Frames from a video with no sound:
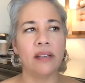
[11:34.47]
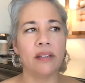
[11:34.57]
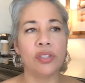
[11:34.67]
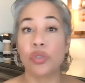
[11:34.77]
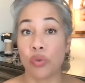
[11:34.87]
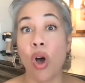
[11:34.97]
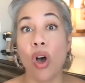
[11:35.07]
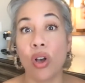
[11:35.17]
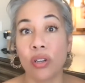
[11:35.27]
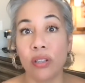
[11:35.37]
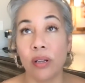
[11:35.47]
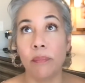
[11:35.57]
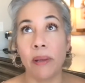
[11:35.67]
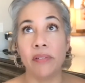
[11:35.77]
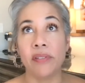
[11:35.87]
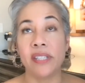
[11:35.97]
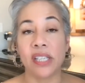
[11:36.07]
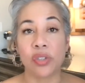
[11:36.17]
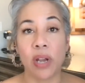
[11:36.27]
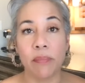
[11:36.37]
strong about
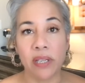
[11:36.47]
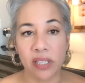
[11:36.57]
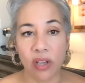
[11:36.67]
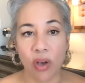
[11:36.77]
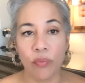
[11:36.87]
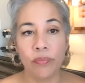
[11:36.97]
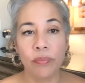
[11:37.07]
six or eight months ago,